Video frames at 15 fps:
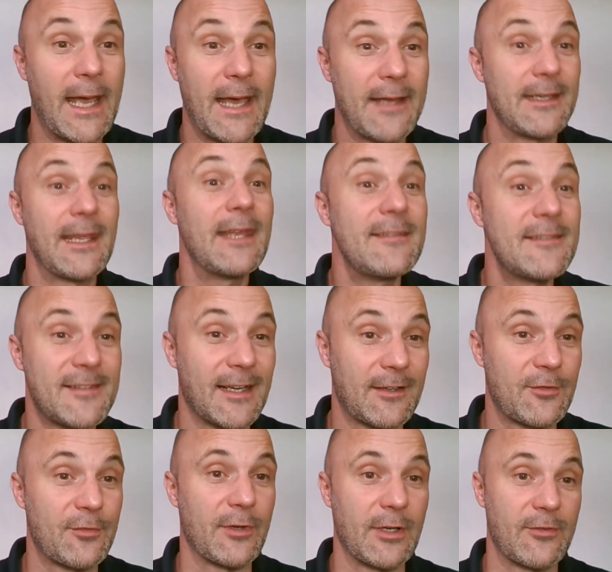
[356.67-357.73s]
adding
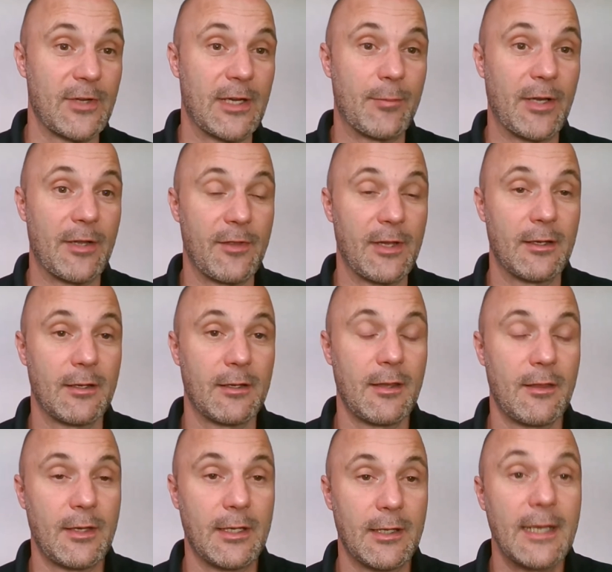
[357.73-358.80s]
insects, for example. I think
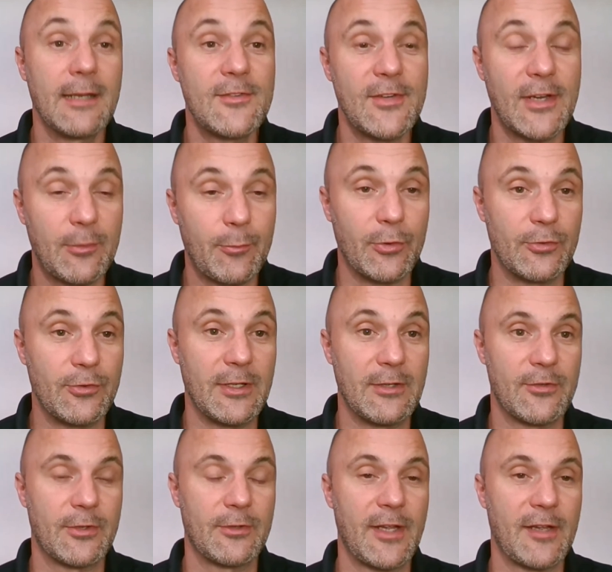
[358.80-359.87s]
insect
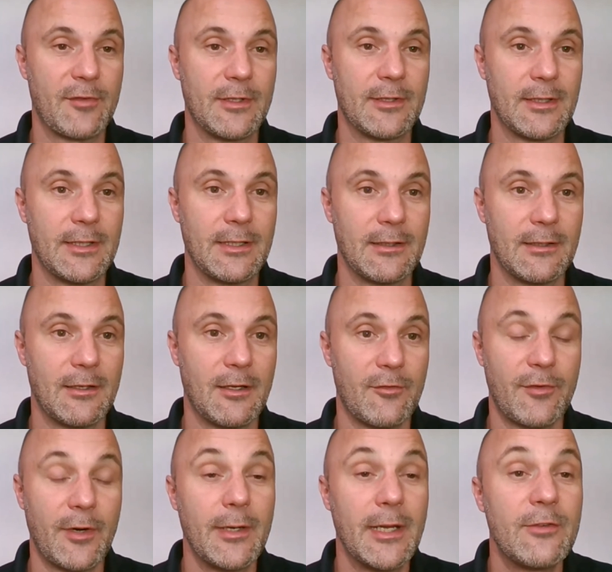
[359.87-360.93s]
proteins are definitely
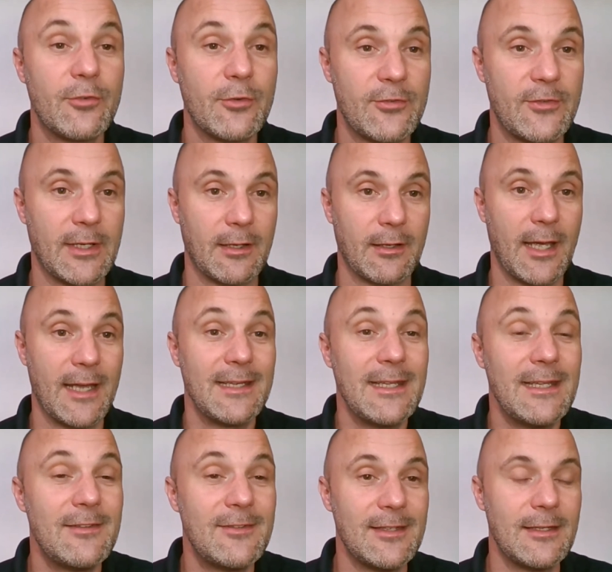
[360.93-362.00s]
a very interesting and
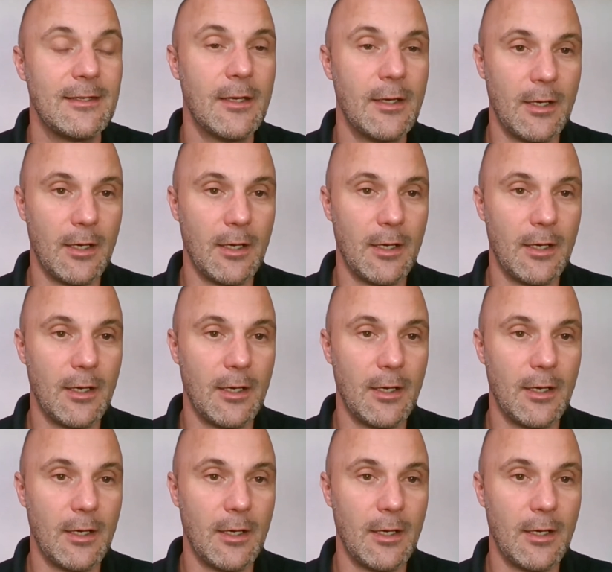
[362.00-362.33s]
easy